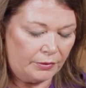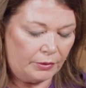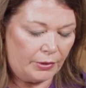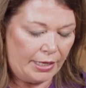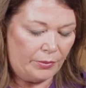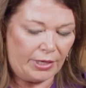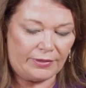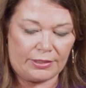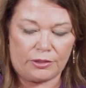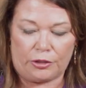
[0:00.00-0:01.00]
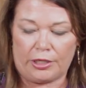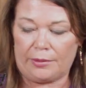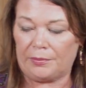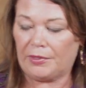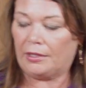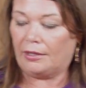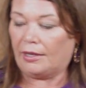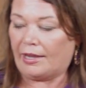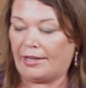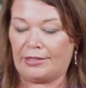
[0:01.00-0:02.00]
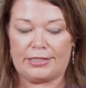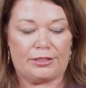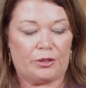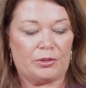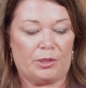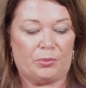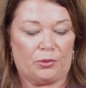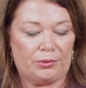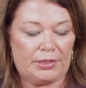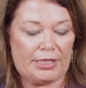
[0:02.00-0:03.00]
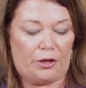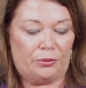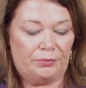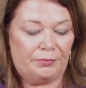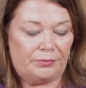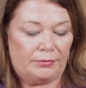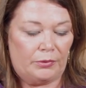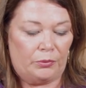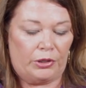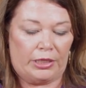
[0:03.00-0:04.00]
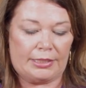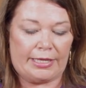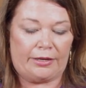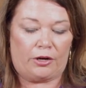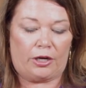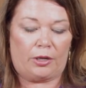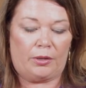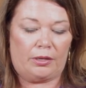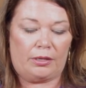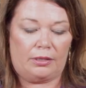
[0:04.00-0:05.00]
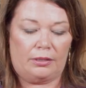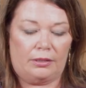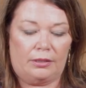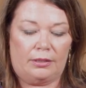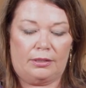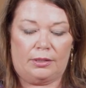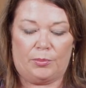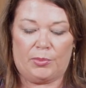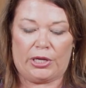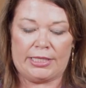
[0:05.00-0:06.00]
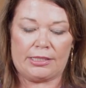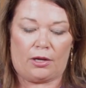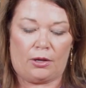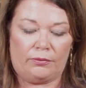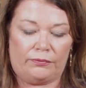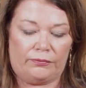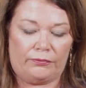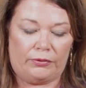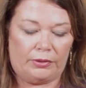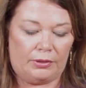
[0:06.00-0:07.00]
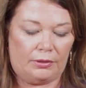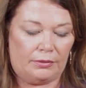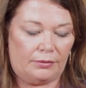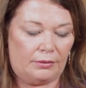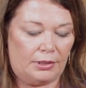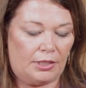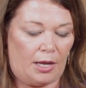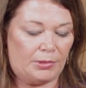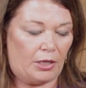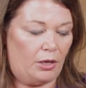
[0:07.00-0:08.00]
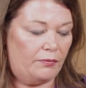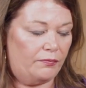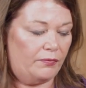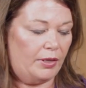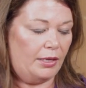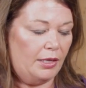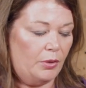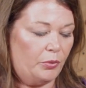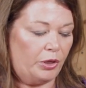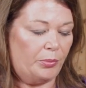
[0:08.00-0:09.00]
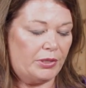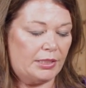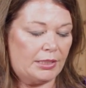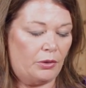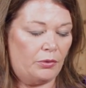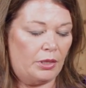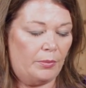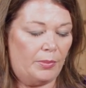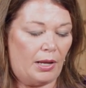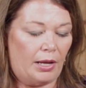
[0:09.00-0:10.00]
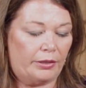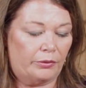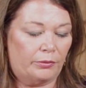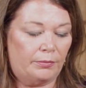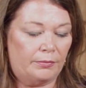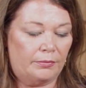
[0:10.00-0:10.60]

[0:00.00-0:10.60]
Okay, we got that stirred up. And this is so simple. So we're gonna take our buns off, tops off. We're gonna put this on the bottom.